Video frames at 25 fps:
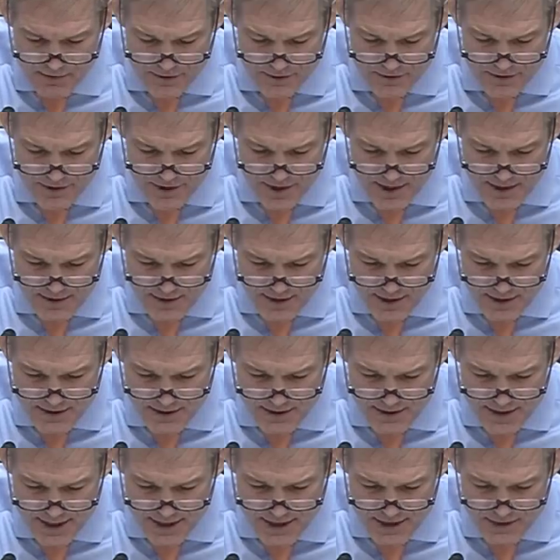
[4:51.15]
you said
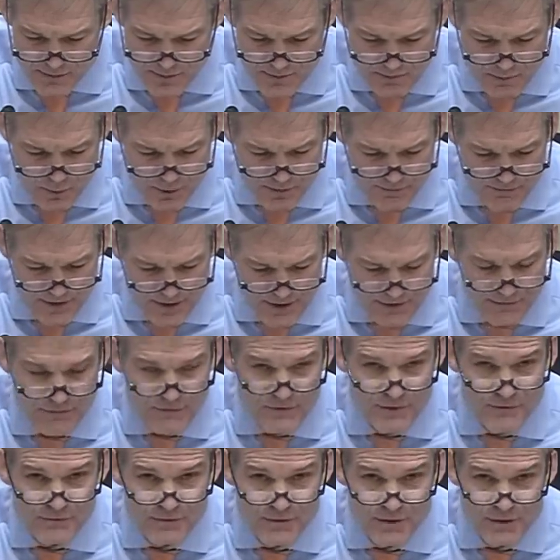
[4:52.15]
this: the IG report found
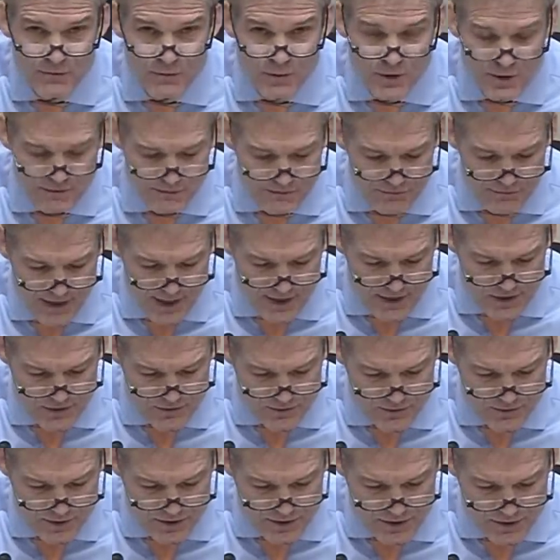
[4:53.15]
51
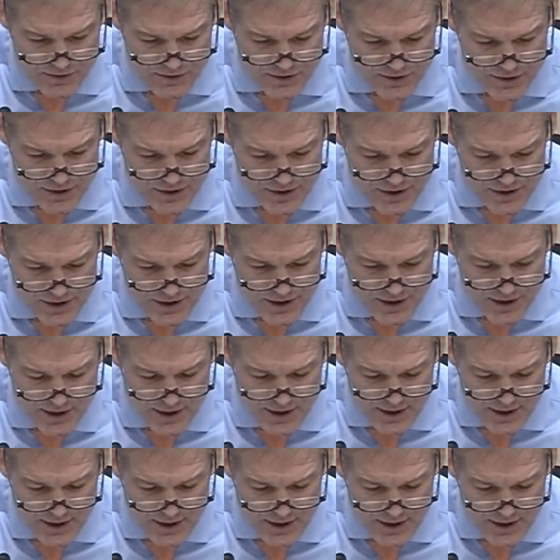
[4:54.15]
factual assertions